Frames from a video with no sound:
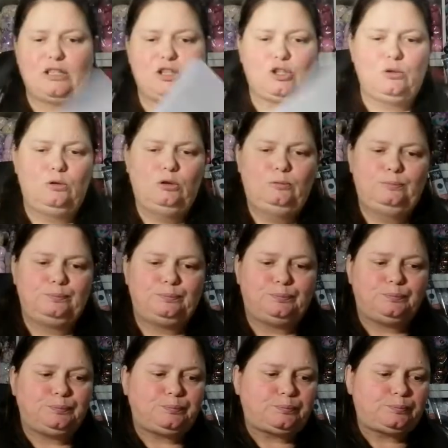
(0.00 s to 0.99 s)
that shawl.
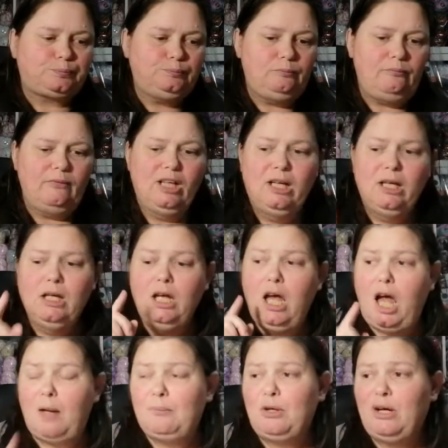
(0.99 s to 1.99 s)

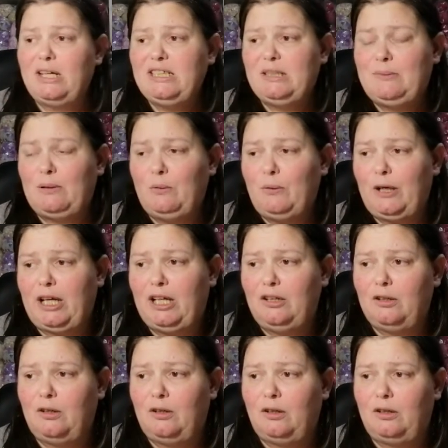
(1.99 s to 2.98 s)
I'm going to be
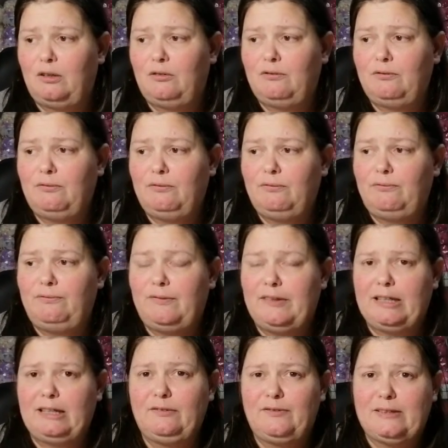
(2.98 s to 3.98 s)
working on
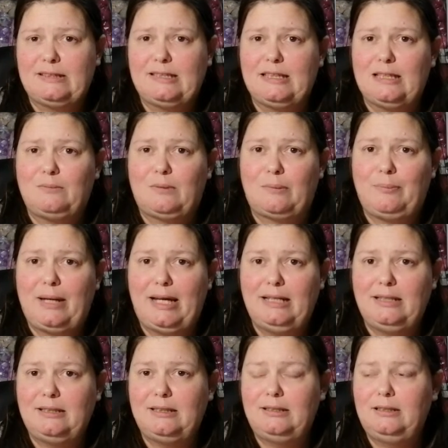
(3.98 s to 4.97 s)
fixing up my
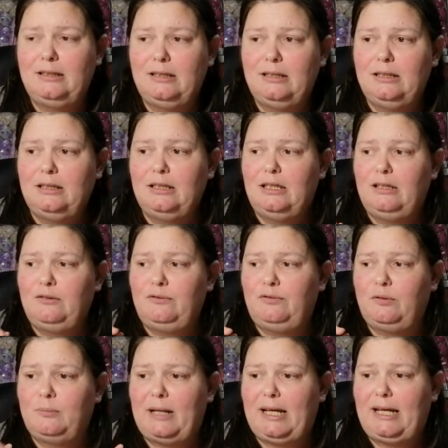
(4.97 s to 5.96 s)
pattern
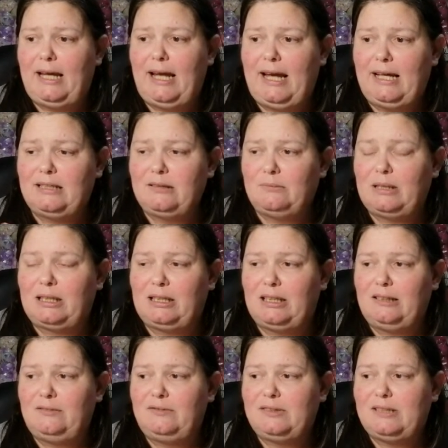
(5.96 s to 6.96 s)
for my hat and my
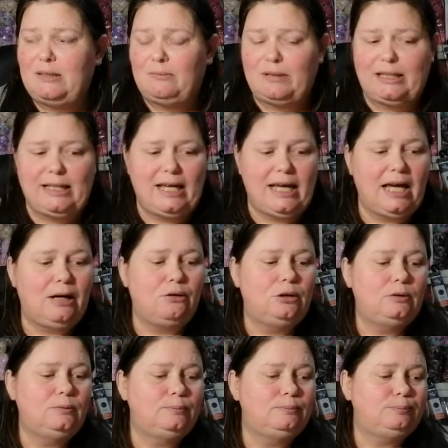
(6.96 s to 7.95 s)
gloves and my
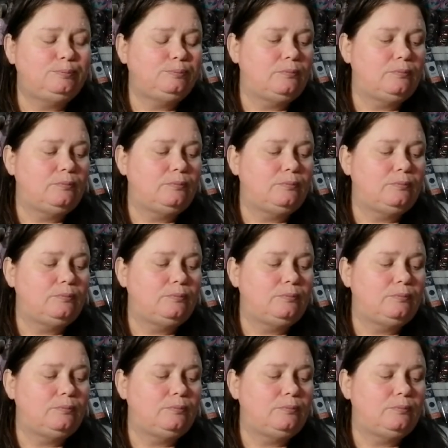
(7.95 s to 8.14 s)
cowl.